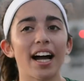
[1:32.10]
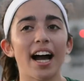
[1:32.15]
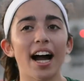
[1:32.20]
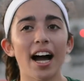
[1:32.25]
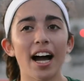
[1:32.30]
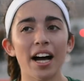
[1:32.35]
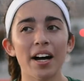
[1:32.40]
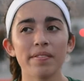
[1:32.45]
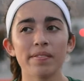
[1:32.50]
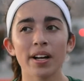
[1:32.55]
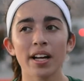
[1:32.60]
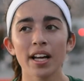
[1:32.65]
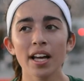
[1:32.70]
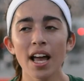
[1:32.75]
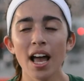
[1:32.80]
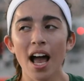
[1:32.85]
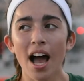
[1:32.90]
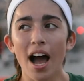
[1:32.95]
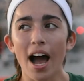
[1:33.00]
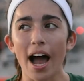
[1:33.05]

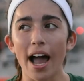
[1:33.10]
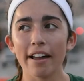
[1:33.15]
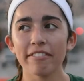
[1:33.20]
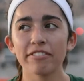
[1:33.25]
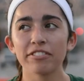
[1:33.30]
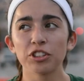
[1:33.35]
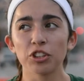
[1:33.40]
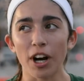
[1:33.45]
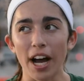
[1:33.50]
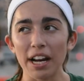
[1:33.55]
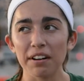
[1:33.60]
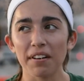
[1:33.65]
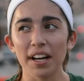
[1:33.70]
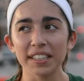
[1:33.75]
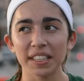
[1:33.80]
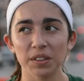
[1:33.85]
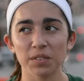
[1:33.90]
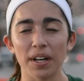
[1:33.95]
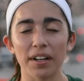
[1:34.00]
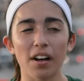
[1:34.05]
yeah. Um, I've tried to
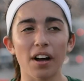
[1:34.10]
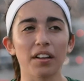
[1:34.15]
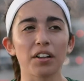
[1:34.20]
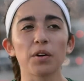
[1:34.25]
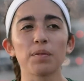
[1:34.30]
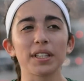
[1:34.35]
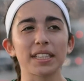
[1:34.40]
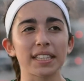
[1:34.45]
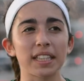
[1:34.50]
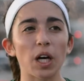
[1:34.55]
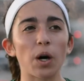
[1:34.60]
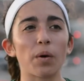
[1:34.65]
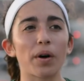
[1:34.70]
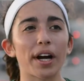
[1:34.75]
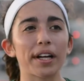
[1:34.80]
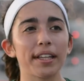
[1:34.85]
race the I a little bit slower,